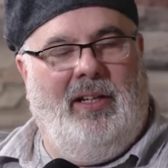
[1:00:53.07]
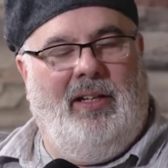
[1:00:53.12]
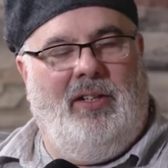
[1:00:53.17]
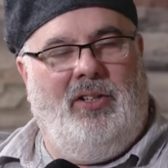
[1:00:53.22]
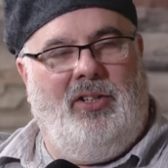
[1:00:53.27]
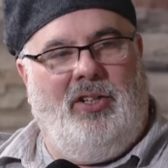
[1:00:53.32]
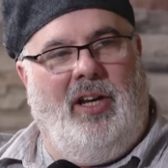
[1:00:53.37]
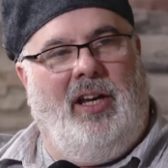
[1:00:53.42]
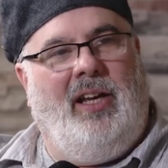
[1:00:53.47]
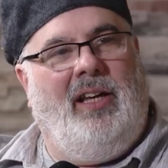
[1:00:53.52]

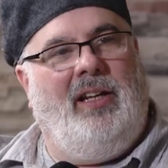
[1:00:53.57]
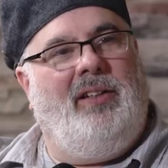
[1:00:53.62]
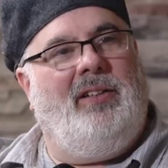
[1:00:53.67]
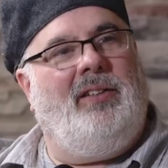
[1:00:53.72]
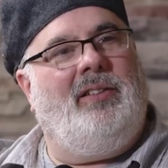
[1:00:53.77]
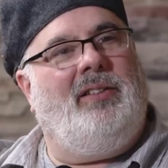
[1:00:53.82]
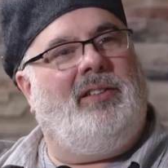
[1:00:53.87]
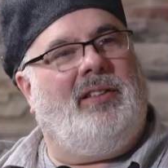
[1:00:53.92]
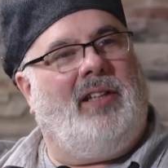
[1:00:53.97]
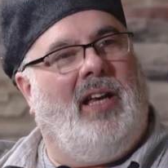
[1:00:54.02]
Change
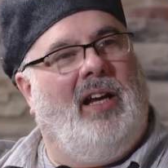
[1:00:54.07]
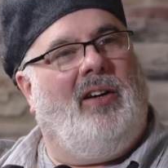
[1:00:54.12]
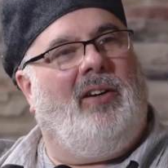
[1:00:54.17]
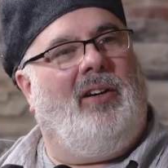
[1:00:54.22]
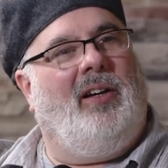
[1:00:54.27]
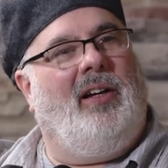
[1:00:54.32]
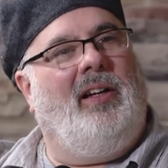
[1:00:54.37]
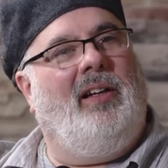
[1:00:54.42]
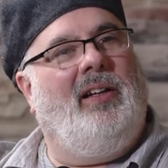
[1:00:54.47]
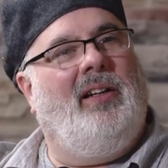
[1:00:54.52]
is
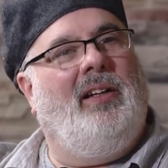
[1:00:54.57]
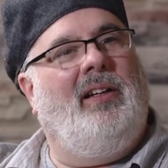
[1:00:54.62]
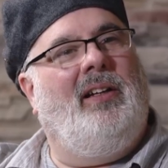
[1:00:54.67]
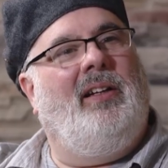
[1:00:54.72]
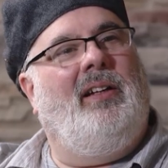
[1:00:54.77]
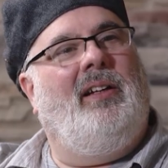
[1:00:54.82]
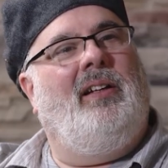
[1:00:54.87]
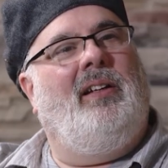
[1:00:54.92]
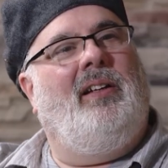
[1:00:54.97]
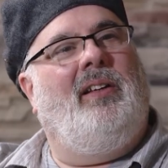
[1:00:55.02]
scary.
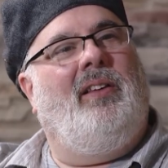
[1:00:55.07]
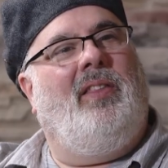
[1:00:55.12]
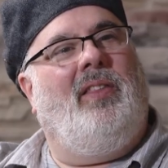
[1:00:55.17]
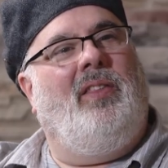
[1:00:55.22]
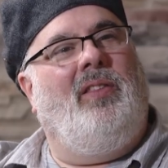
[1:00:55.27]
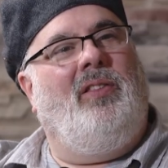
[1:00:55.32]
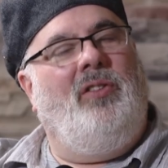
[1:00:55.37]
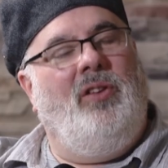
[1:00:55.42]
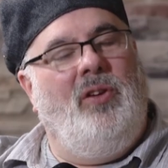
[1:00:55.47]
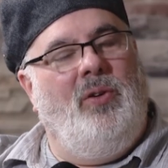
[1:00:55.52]

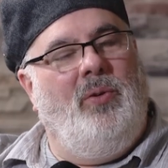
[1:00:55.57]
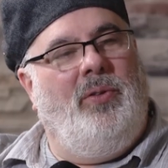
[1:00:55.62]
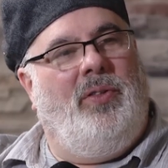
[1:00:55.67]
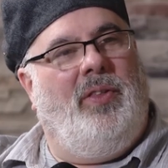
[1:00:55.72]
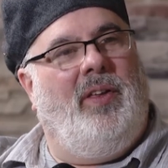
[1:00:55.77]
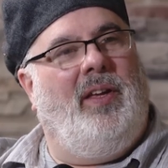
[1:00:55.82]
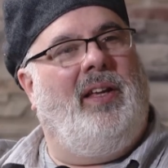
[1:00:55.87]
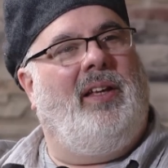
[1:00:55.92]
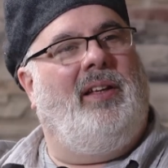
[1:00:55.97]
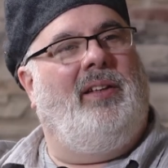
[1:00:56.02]
New
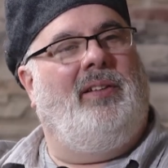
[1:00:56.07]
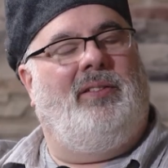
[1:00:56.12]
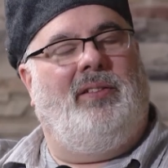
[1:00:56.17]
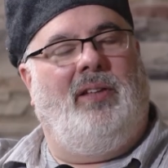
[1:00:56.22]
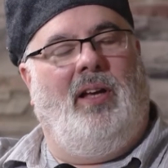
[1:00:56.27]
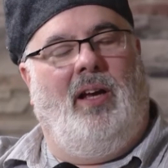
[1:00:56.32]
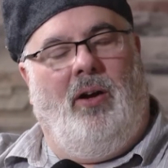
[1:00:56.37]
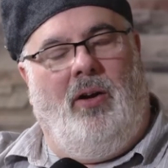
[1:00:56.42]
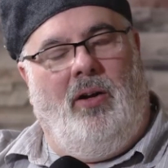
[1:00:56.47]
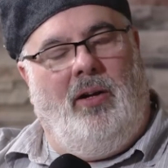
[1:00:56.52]
things,
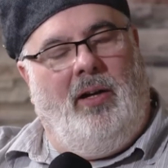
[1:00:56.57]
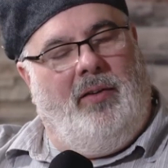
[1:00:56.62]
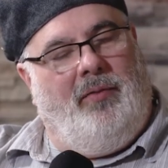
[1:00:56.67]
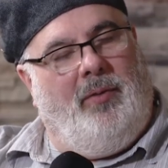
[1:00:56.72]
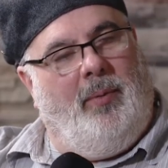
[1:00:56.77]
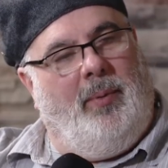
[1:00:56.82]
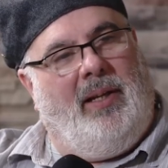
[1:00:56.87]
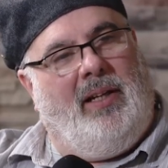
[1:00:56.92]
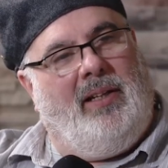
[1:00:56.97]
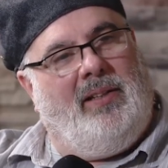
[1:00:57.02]
all
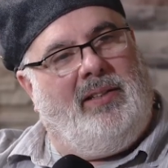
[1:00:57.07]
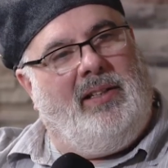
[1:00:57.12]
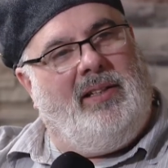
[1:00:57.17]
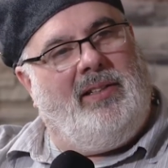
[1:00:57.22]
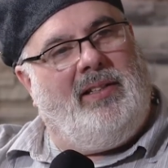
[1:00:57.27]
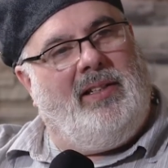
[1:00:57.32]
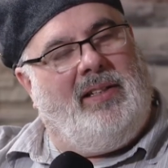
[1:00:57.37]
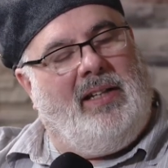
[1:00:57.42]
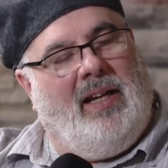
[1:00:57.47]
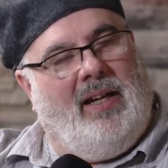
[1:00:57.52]
everybody can see
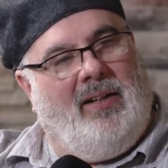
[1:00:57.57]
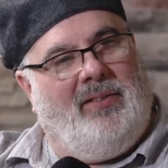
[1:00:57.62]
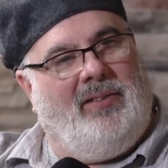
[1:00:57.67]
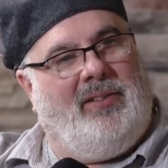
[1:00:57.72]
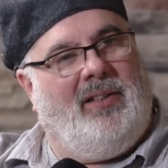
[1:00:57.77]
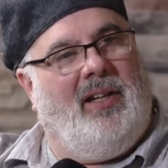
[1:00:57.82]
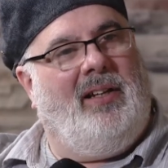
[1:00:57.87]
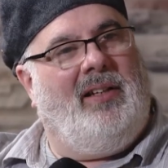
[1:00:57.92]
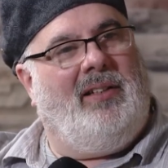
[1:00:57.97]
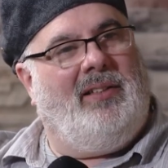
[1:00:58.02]
is the
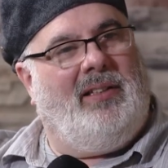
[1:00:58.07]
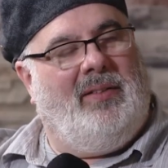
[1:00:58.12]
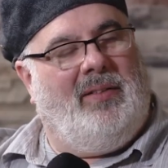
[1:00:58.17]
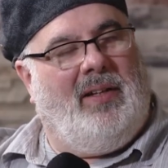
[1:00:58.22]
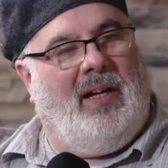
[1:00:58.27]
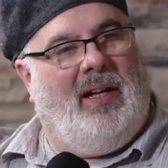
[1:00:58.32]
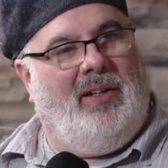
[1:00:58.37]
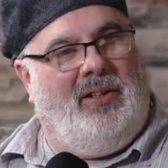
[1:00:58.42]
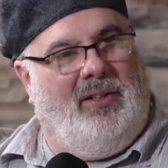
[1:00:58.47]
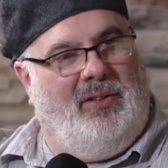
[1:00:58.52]
downside because they've
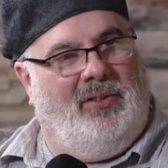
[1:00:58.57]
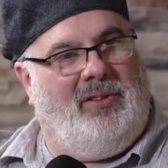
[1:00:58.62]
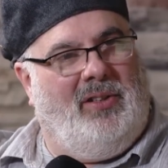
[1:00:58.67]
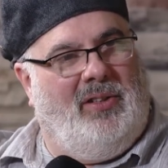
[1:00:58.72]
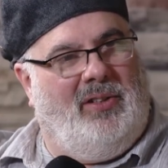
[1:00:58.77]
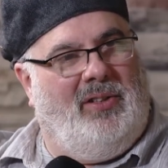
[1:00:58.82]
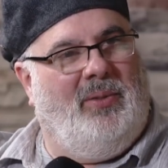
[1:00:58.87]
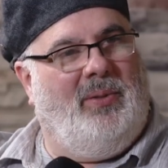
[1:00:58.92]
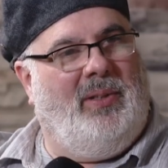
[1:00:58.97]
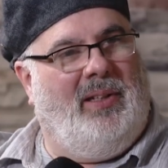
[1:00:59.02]
gotten used to
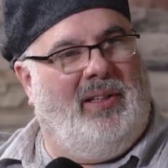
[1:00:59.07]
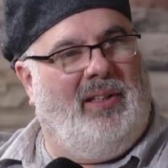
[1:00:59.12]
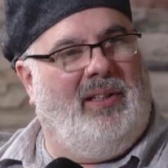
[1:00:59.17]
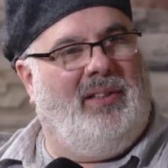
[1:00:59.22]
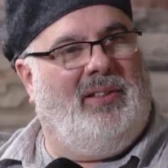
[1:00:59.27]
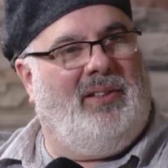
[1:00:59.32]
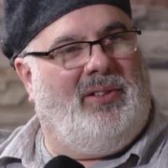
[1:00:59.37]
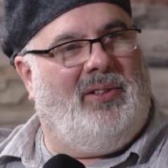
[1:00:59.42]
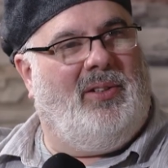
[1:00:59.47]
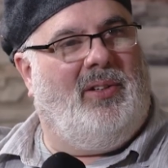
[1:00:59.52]
doing
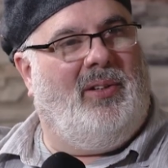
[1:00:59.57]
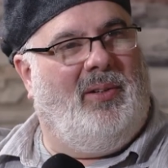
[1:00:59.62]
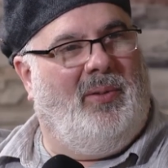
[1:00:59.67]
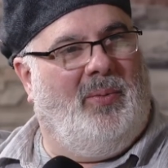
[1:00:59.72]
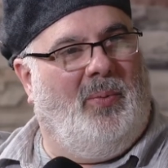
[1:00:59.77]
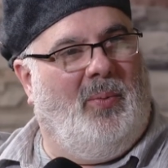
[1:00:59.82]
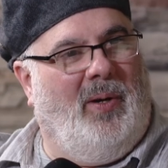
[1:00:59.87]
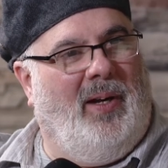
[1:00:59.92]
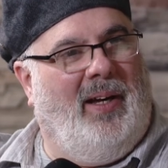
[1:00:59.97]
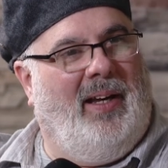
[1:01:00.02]
things a
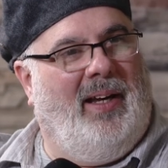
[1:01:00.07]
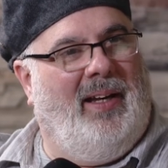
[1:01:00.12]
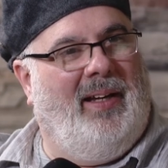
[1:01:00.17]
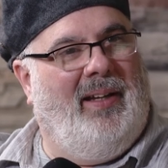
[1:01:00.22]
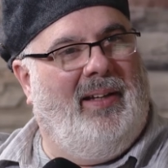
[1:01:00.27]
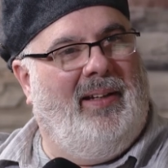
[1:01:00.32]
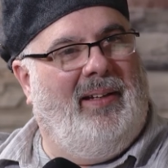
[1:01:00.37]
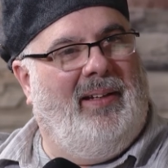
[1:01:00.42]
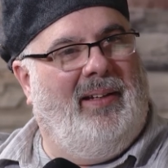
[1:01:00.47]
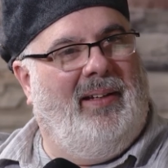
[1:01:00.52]
certain way.
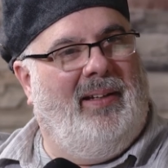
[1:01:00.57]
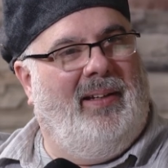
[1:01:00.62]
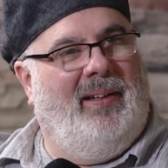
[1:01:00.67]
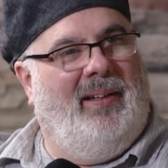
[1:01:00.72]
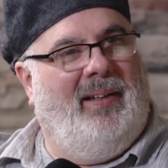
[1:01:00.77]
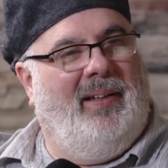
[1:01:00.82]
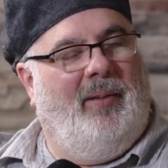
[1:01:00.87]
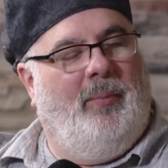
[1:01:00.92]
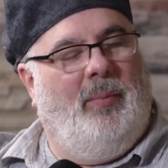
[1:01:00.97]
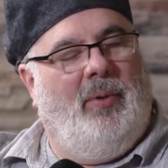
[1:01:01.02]

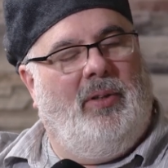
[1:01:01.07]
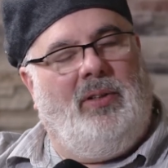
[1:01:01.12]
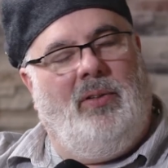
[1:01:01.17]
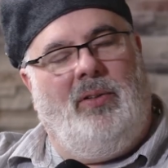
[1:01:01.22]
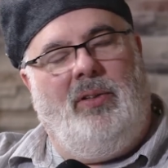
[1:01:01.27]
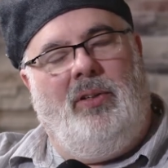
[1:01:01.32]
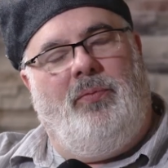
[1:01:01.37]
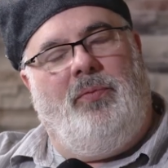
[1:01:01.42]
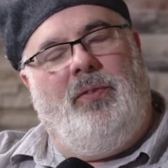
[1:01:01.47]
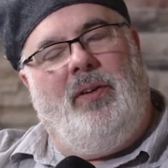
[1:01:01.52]
But
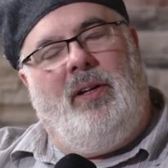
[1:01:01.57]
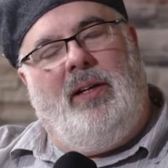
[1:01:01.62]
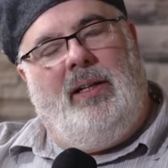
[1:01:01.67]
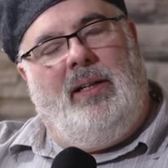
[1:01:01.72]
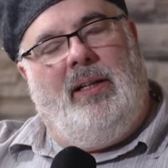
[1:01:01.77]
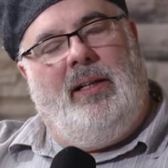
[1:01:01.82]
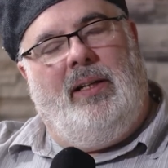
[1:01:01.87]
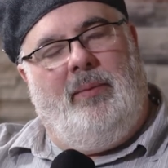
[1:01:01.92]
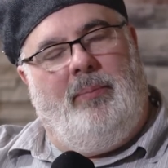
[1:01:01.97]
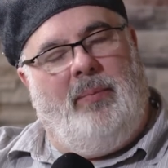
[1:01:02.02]
don't you find
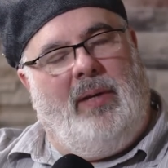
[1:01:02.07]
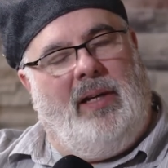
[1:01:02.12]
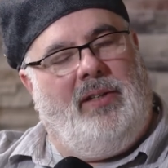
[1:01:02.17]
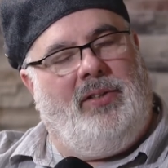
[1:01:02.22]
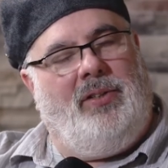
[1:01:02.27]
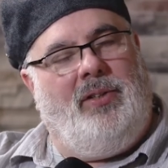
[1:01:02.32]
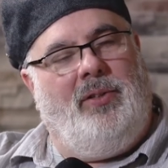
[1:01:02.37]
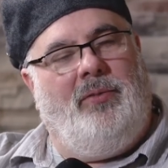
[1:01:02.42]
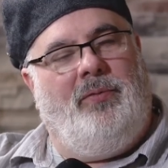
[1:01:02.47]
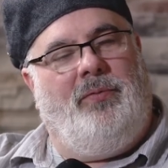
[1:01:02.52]
that it
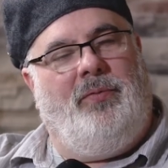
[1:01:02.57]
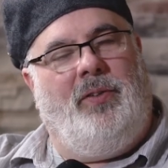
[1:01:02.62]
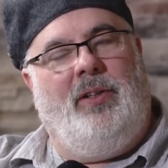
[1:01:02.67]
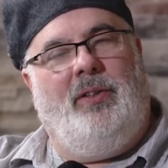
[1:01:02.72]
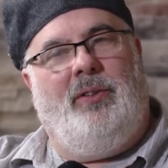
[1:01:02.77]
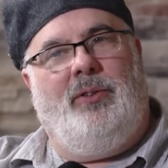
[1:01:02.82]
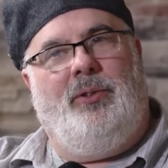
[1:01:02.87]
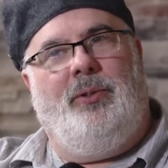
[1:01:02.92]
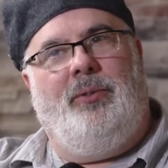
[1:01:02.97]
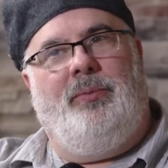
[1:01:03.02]
makes you
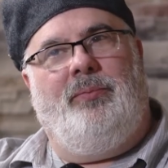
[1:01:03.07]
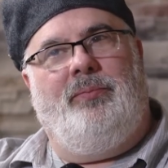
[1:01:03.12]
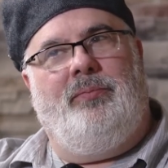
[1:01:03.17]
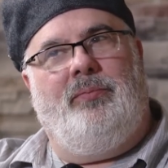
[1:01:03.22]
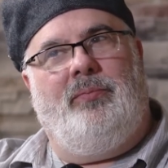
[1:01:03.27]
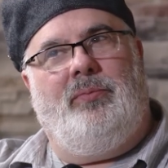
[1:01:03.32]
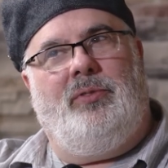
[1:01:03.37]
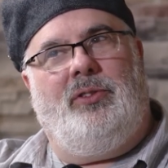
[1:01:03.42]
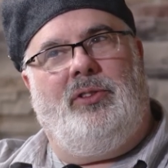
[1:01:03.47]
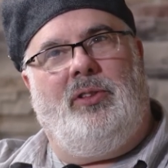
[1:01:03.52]
feel
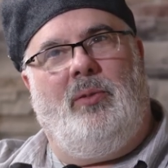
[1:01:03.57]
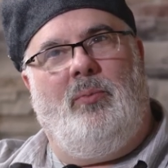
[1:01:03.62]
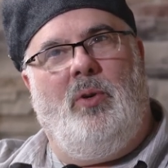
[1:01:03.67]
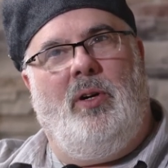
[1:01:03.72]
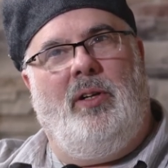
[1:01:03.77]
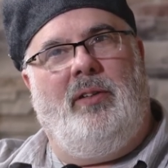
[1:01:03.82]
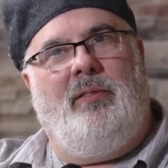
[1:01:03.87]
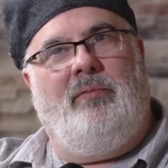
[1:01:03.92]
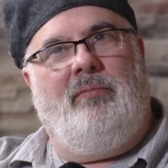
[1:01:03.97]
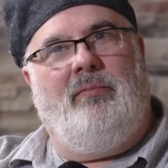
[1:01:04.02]

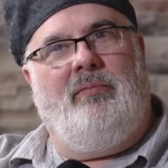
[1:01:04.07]
somewhat